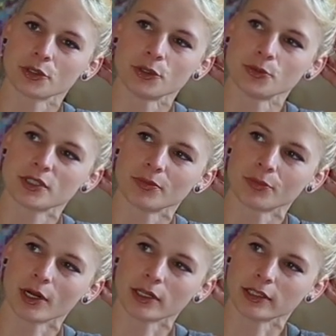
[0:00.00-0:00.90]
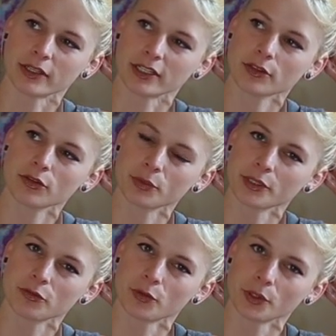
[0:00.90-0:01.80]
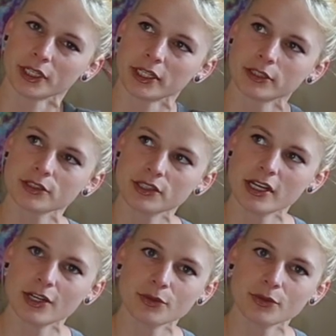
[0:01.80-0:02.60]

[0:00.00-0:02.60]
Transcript: Hoops in probably like 3 or 4 years now.